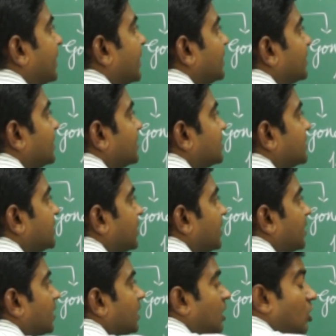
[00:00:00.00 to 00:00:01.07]
Tethys
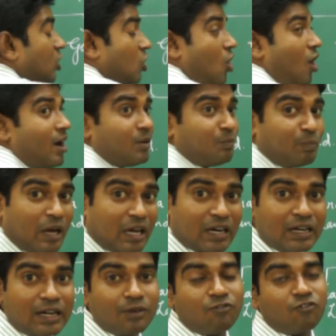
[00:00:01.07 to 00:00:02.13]
Sea got
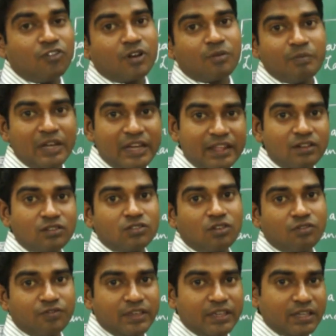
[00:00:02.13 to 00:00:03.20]
buckled up for millions
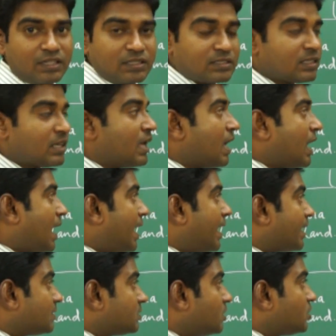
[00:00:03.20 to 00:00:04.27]
of years,
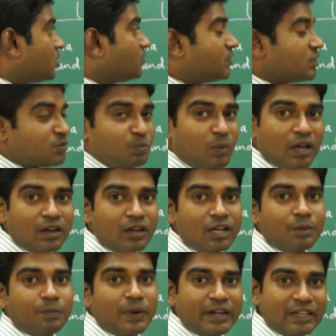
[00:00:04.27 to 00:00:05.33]
and result of this buckled
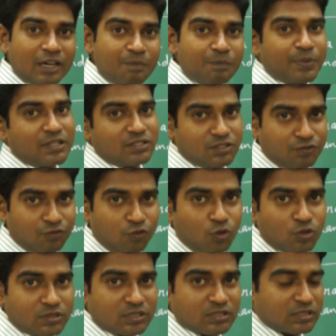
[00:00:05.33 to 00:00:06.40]
up and compressed
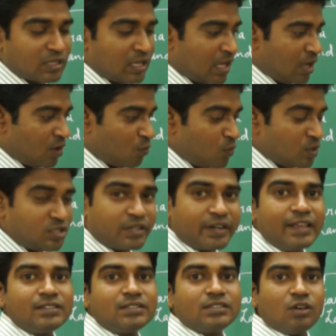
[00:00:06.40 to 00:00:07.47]
forces which
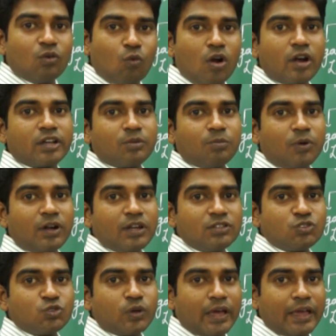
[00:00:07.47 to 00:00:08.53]
raised the water
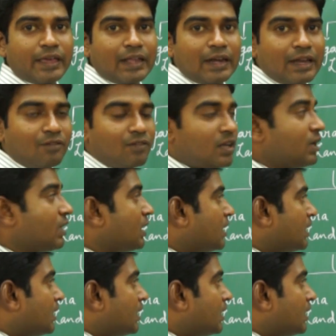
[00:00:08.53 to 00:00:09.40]
bodies to a higher level,